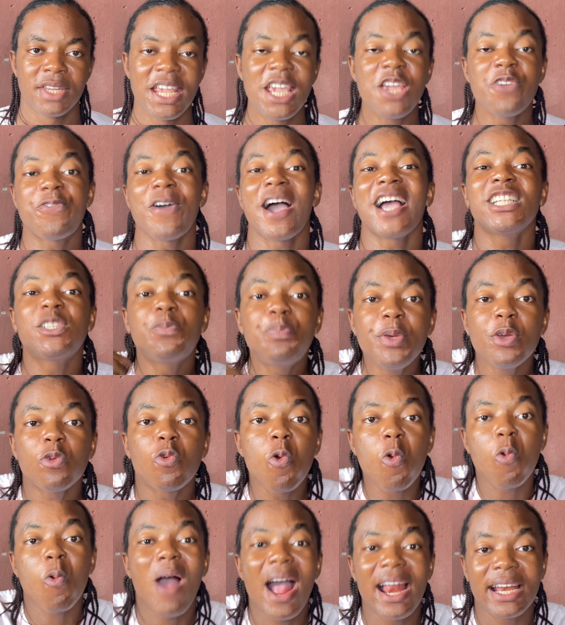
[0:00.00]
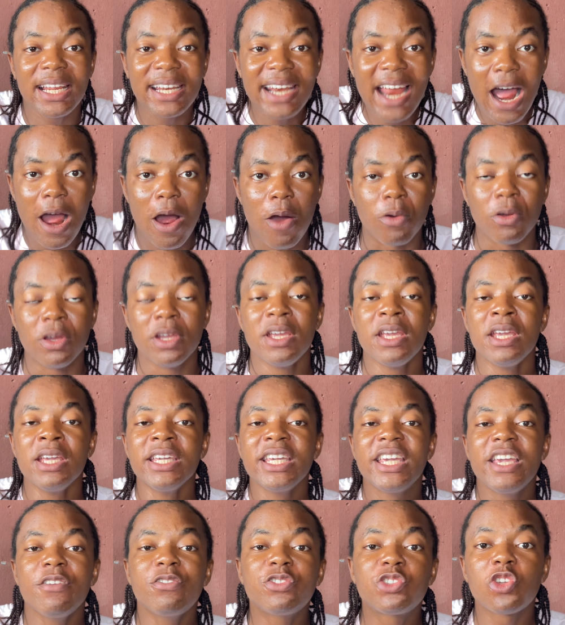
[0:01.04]
If I speak Ukwuani now,
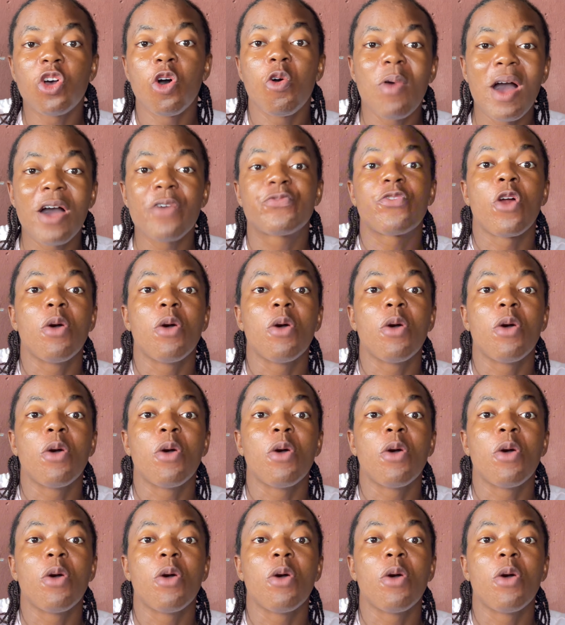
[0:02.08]
give someone